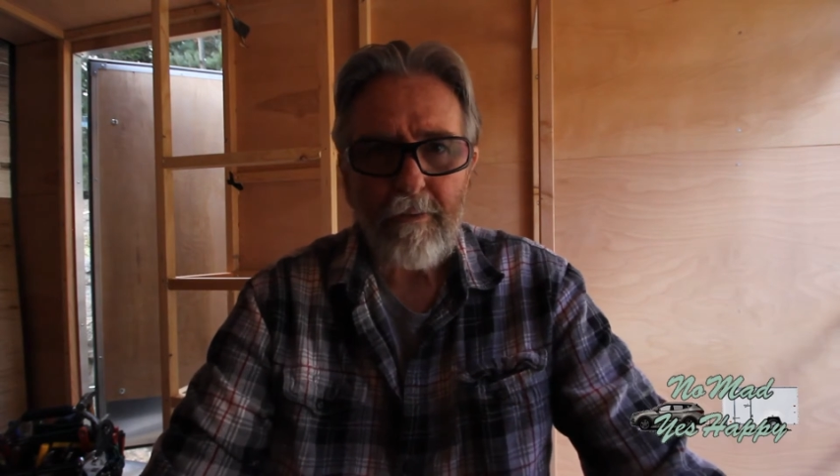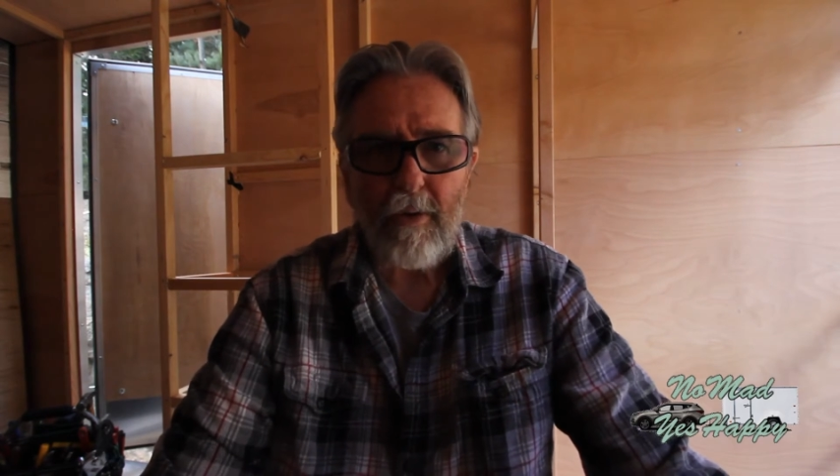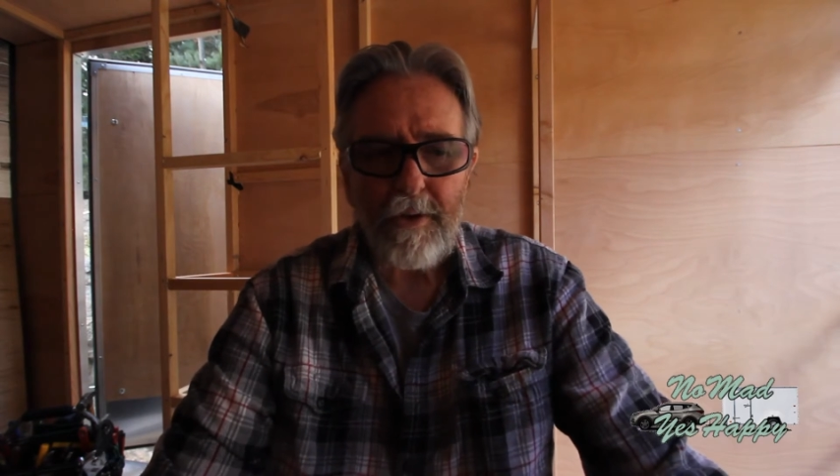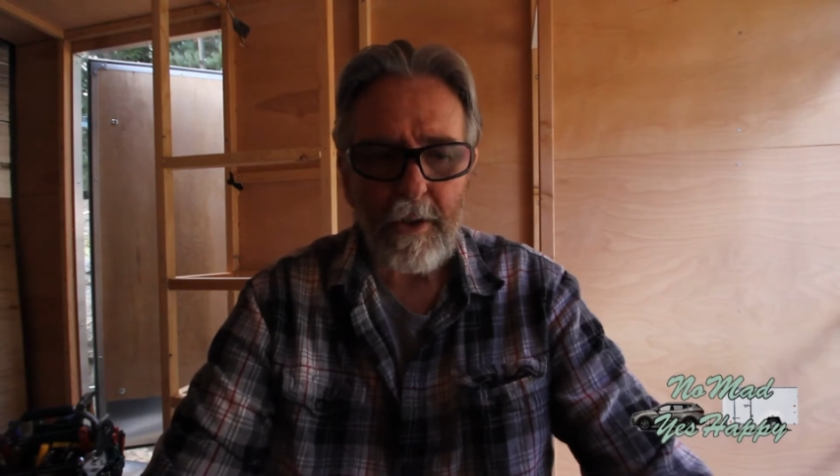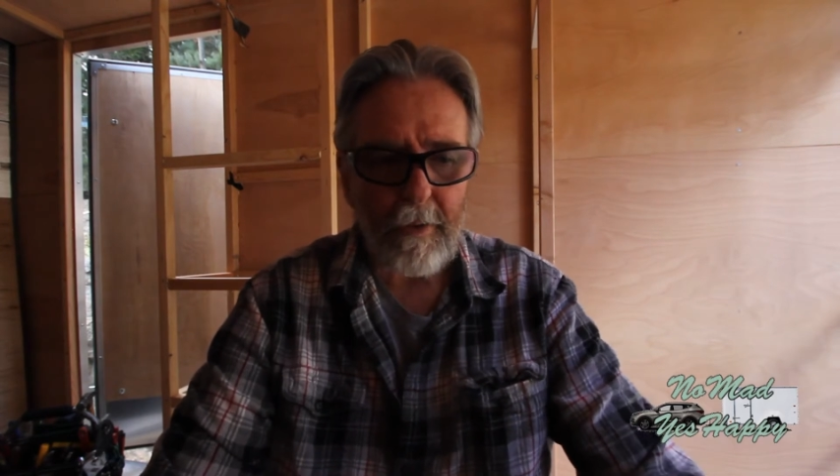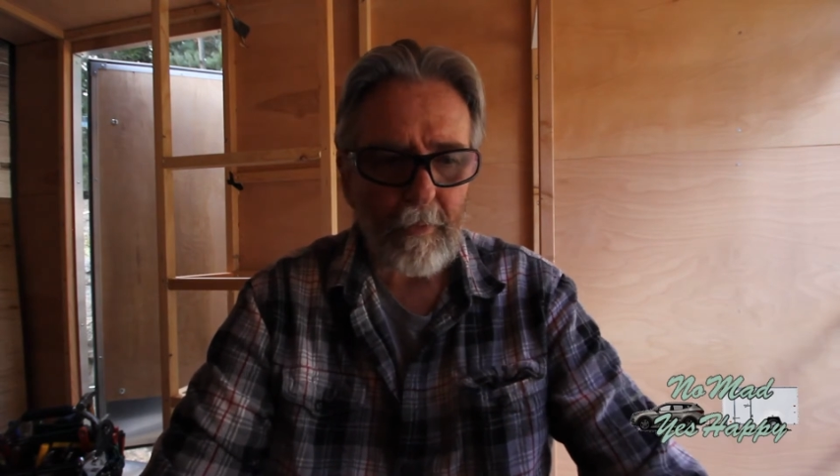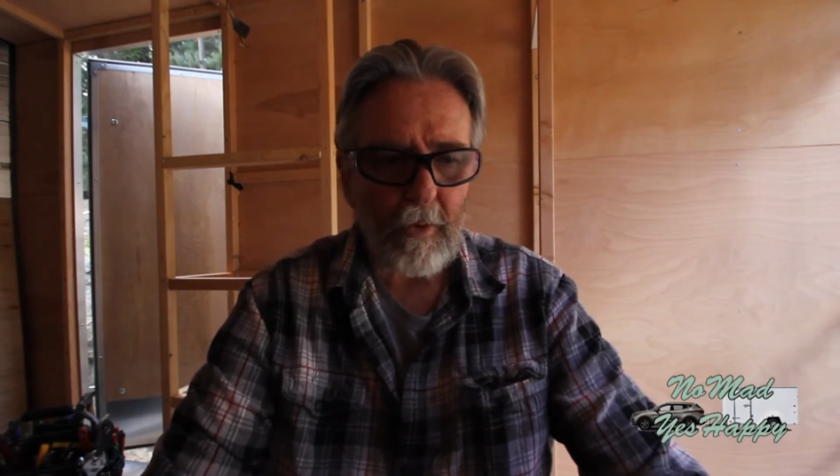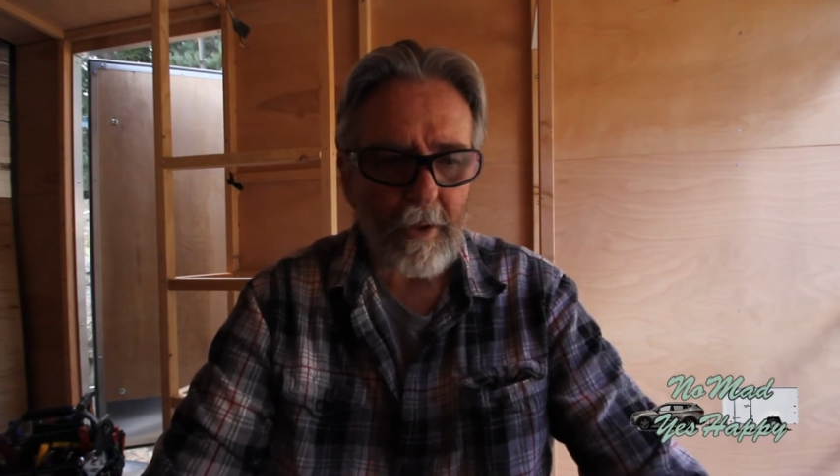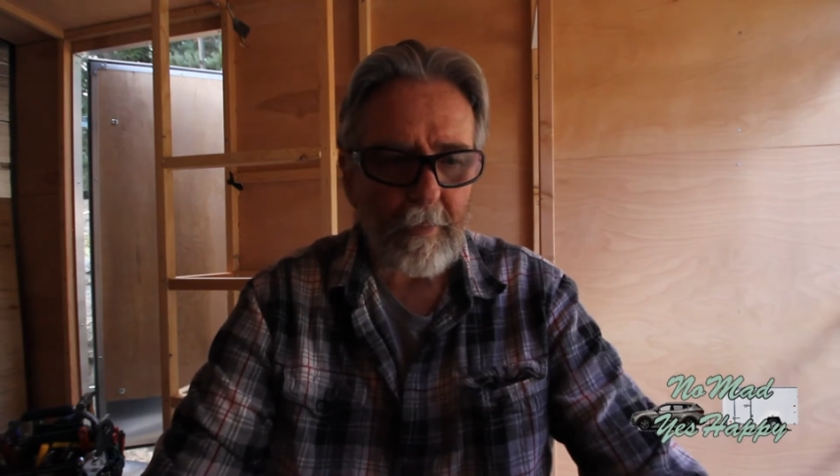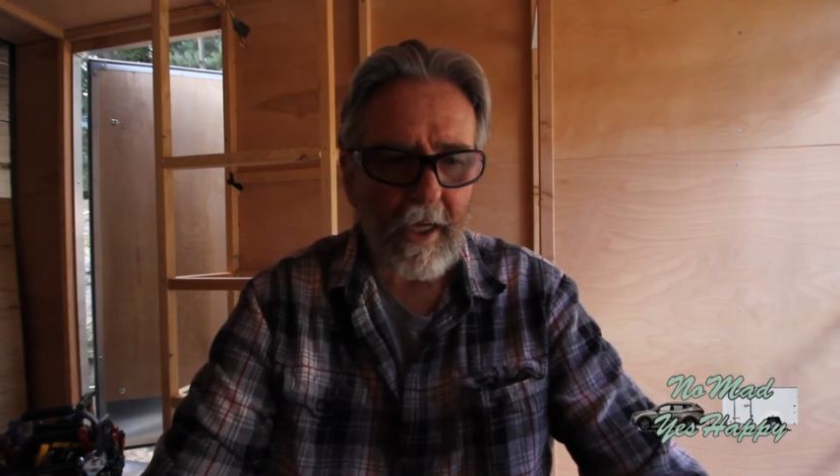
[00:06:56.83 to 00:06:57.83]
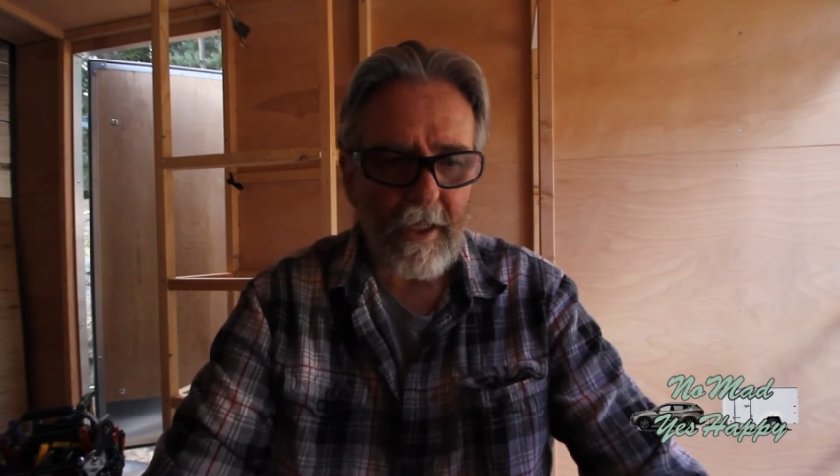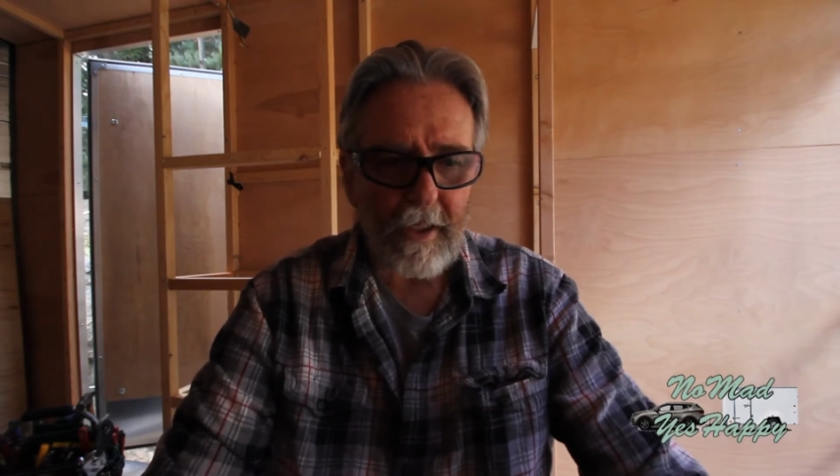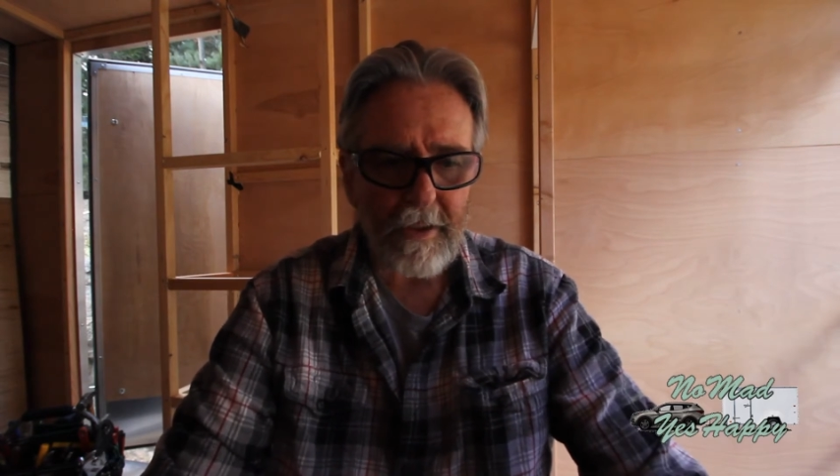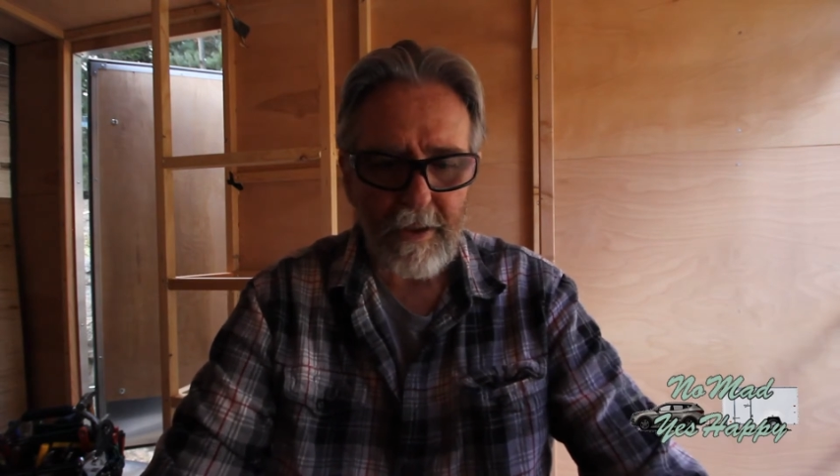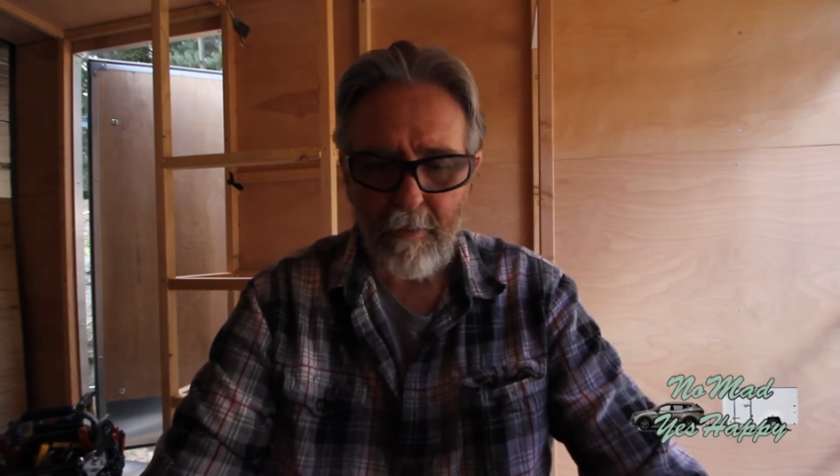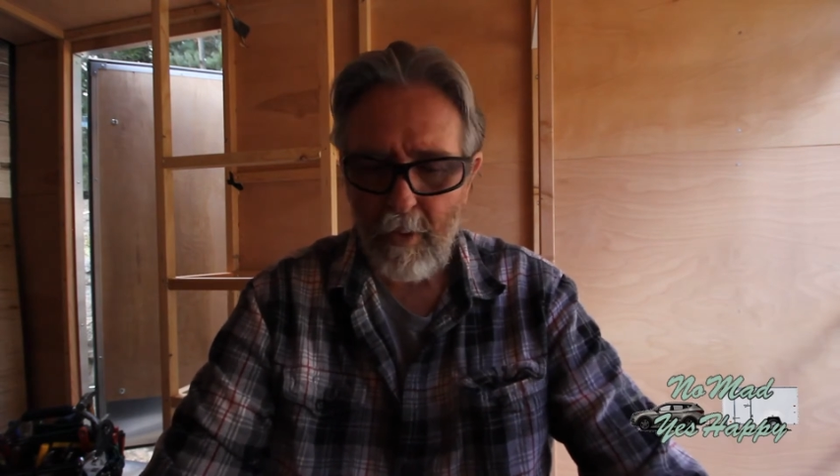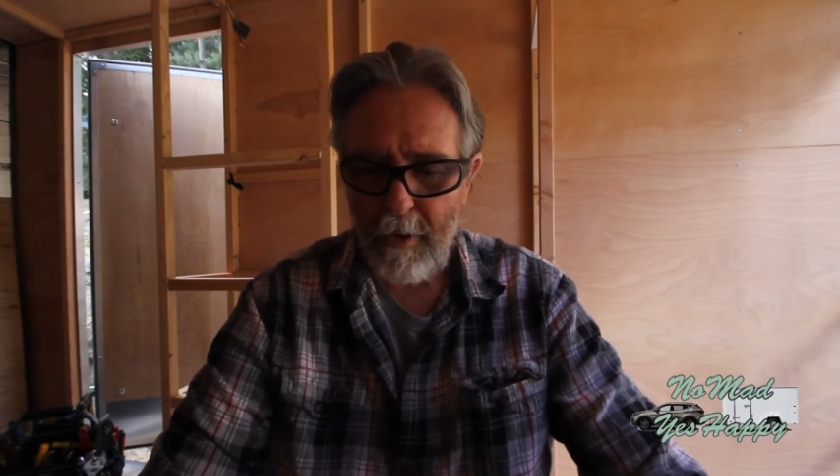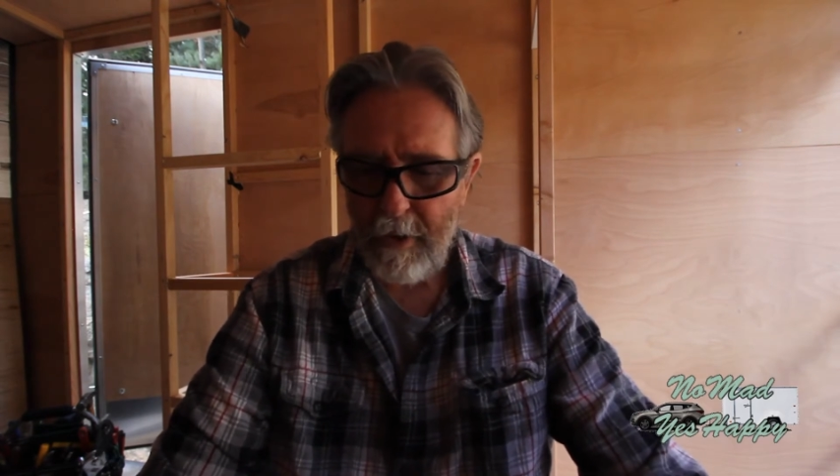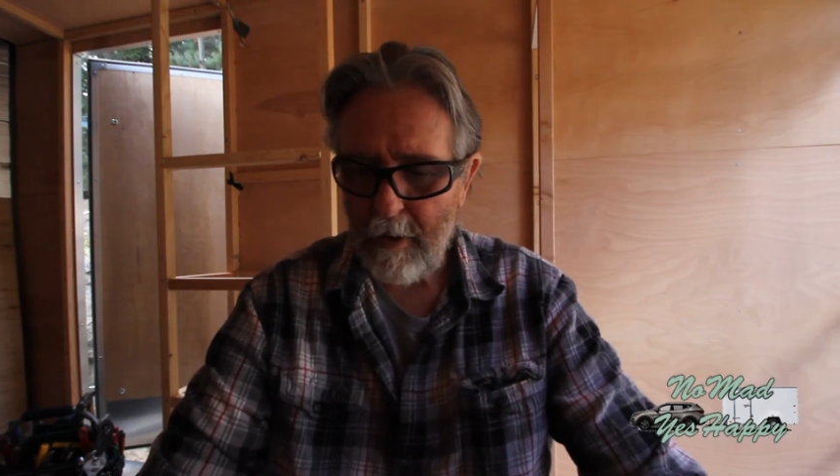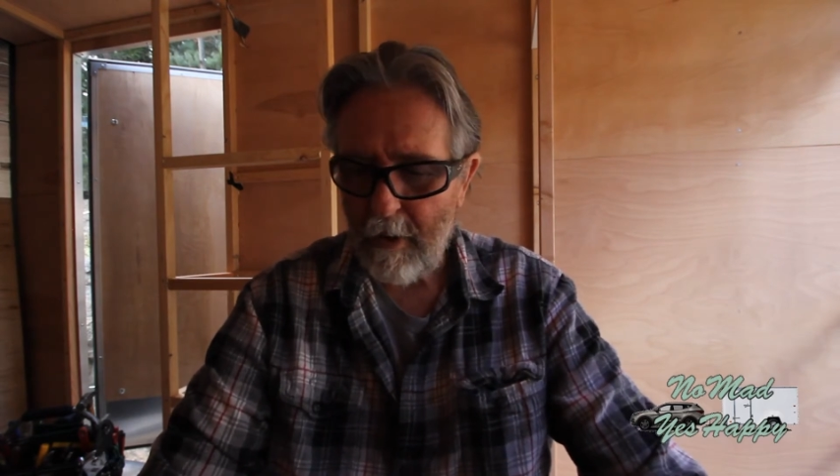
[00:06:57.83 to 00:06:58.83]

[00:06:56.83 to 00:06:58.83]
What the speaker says: of course, that I'm going to be adding at some point.